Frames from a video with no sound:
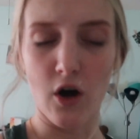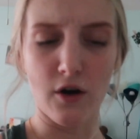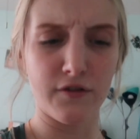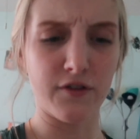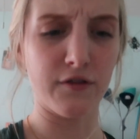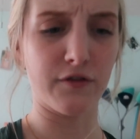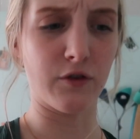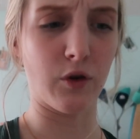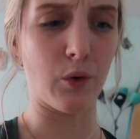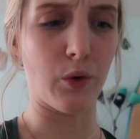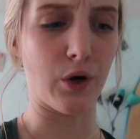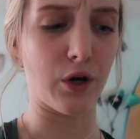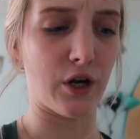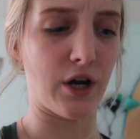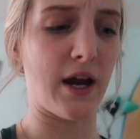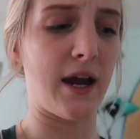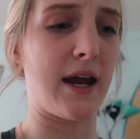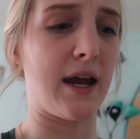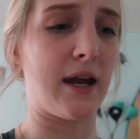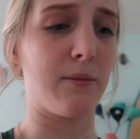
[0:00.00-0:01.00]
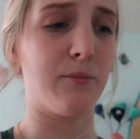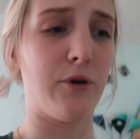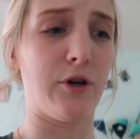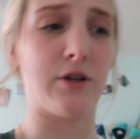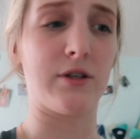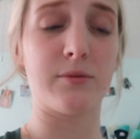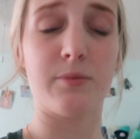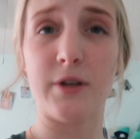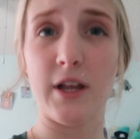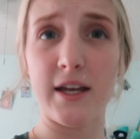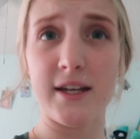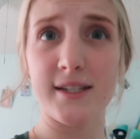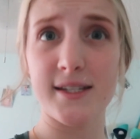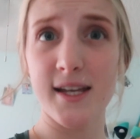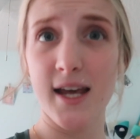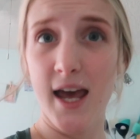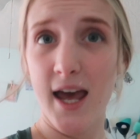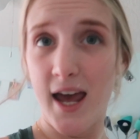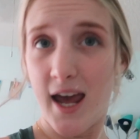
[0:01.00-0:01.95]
off the floor and put into place,